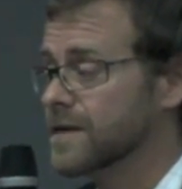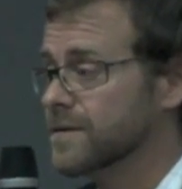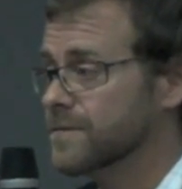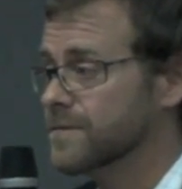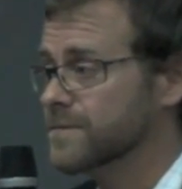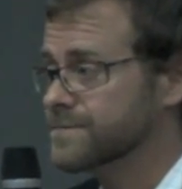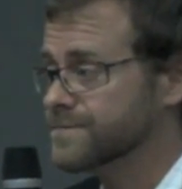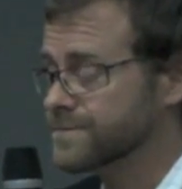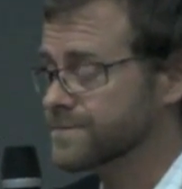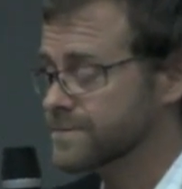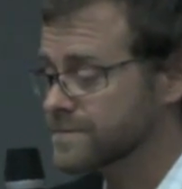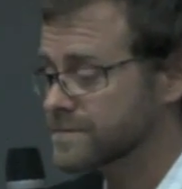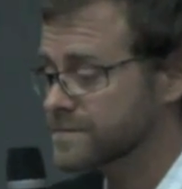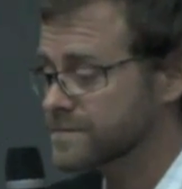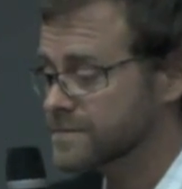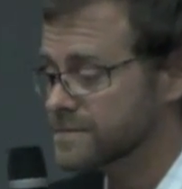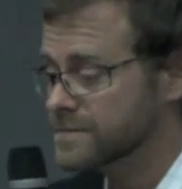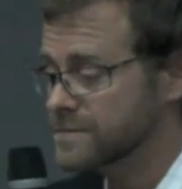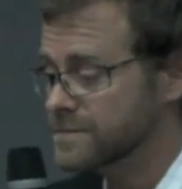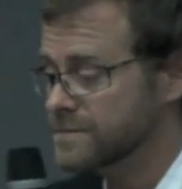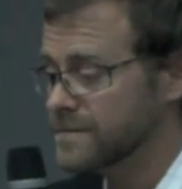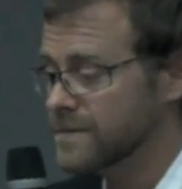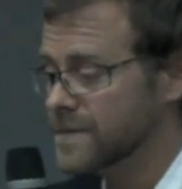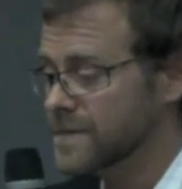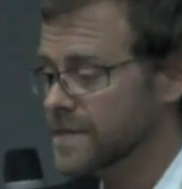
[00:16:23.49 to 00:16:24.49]
um,
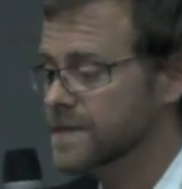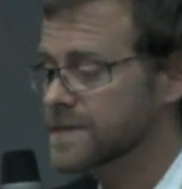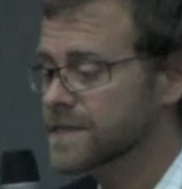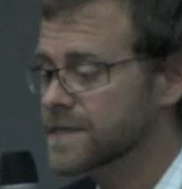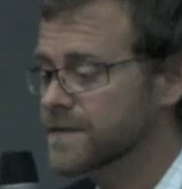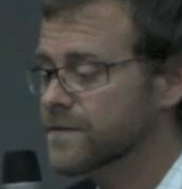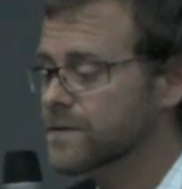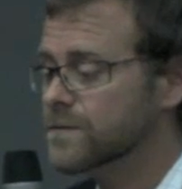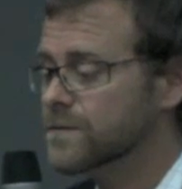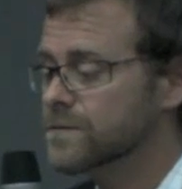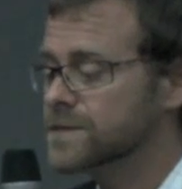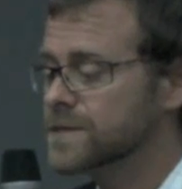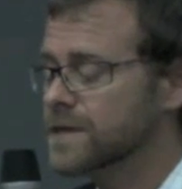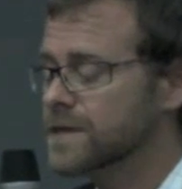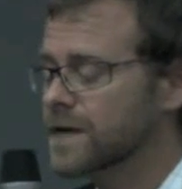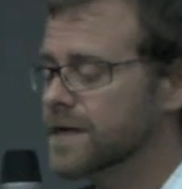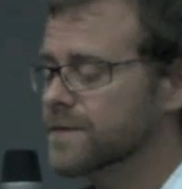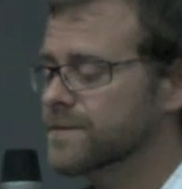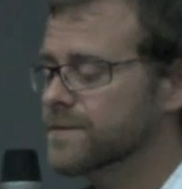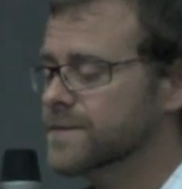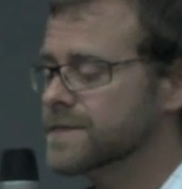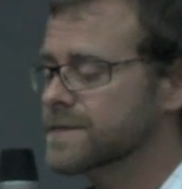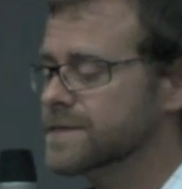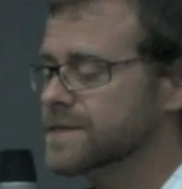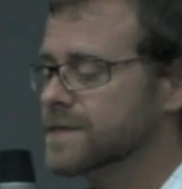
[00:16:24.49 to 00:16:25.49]
difficult
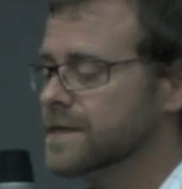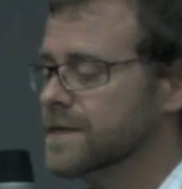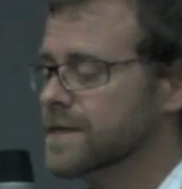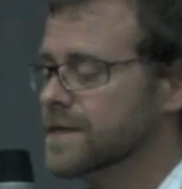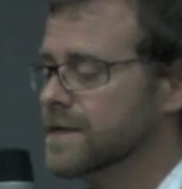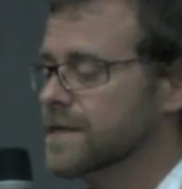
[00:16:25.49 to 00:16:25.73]
times.